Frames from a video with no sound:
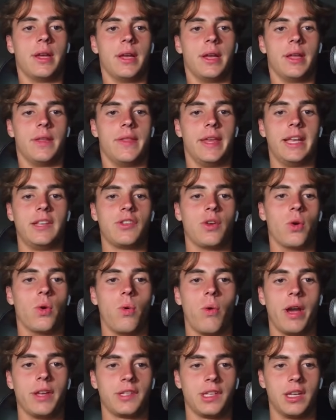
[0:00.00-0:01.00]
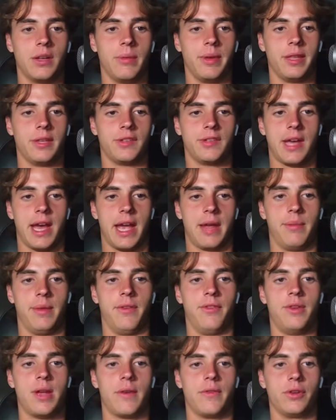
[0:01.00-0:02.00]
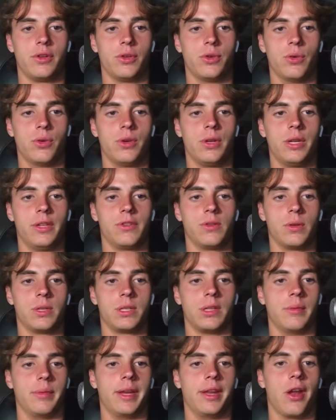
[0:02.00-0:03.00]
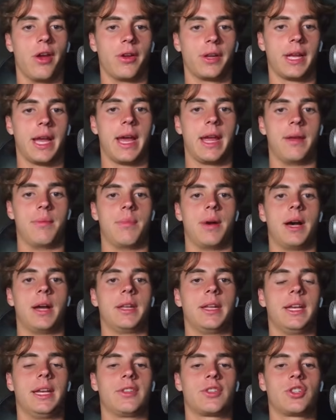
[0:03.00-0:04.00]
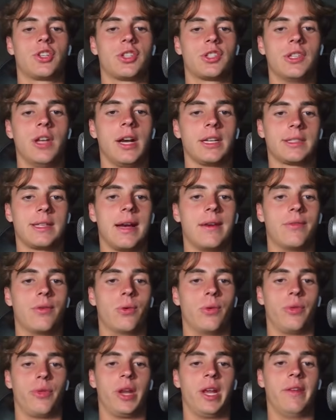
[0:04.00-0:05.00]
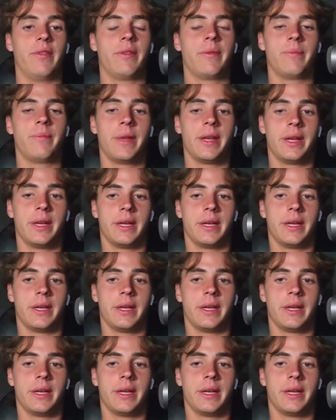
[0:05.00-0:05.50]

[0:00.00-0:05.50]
these are always going to be the same. If you have a good, it's always going to be an OK, but it's just nice to have all 3 of them.